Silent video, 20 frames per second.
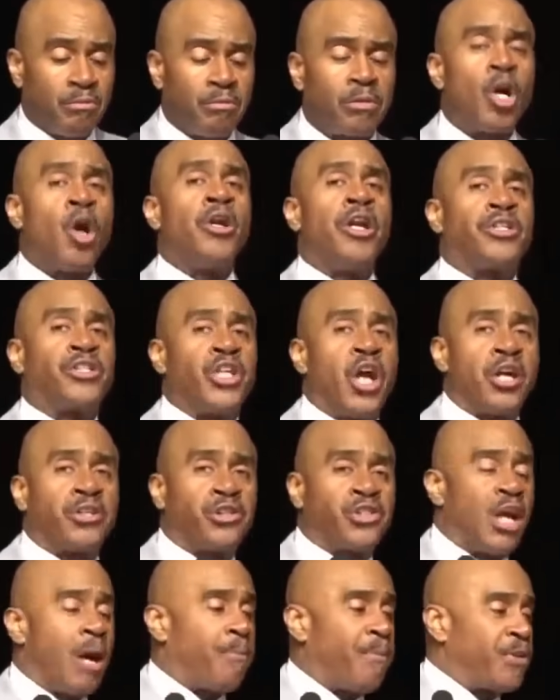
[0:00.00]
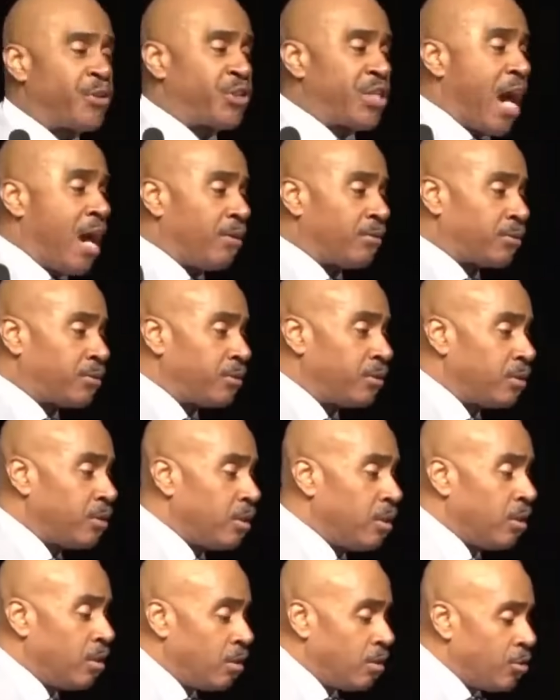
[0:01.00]
Go to church, jump and shout.
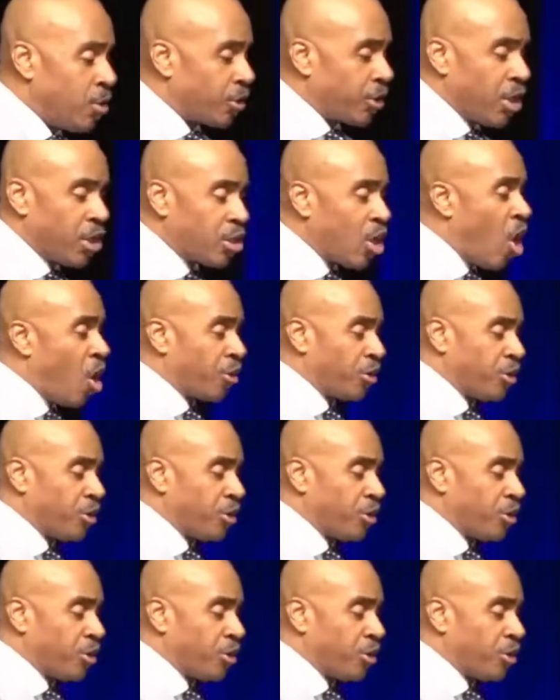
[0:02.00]
You can call